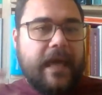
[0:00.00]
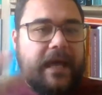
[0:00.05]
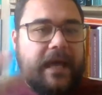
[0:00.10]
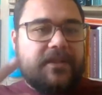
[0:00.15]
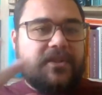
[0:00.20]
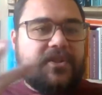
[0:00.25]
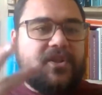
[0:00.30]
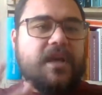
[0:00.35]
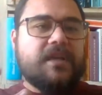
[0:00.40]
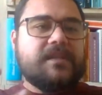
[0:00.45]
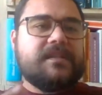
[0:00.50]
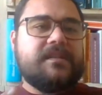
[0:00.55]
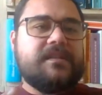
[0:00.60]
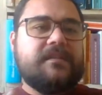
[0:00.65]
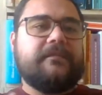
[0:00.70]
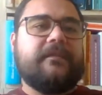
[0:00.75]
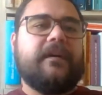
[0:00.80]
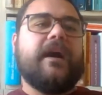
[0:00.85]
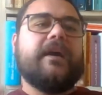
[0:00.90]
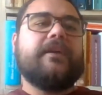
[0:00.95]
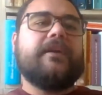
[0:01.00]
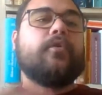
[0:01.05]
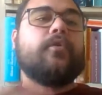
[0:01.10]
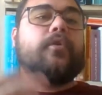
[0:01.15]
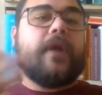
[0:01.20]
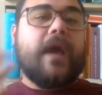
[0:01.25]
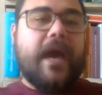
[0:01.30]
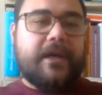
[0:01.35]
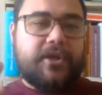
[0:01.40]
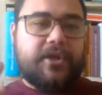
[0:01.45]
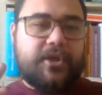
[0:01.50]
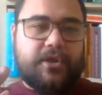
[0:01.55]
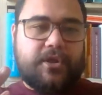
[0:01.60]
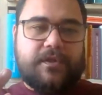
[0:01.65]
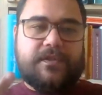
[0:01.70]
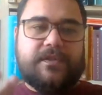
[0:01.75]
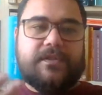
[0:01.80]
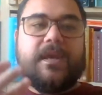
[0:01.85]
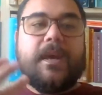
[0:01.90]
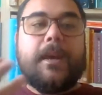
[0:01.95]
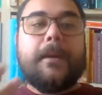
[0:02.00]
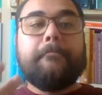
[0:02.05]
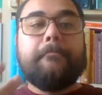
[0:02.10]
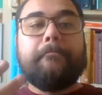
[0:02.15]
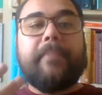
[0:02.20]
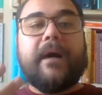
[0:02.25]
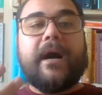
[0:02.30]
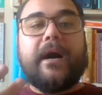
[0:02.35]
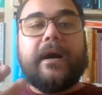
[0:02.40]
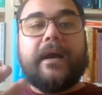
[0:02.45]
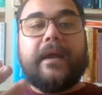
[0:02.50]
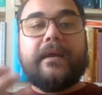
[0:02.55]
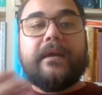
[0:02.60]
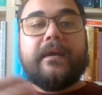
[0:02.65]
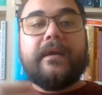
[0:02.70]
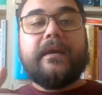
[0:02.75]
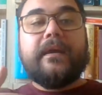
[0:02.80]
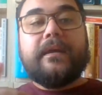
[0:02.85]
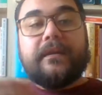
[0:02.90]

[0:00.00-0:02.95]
and justify your actions by